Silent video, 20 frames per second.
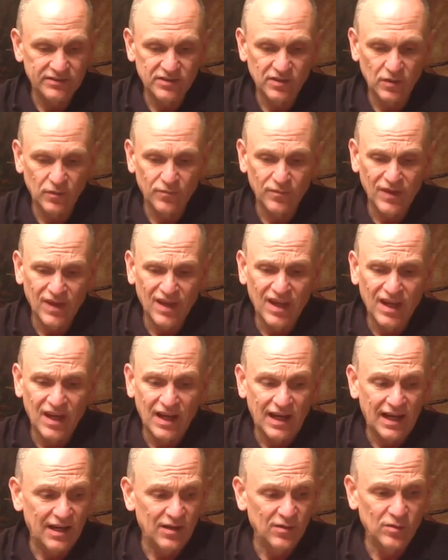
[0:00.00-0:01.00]
So
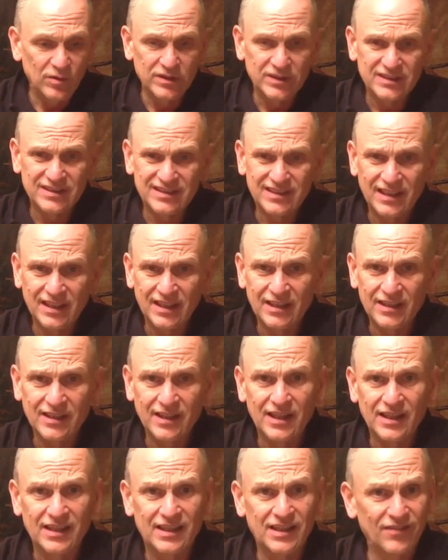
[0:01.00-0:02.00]
I would say
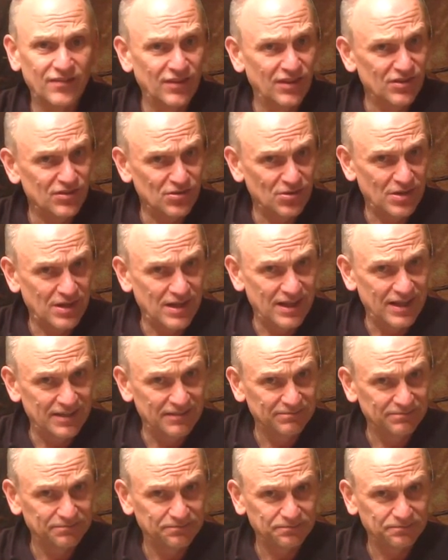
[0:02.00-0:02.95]
give it a try.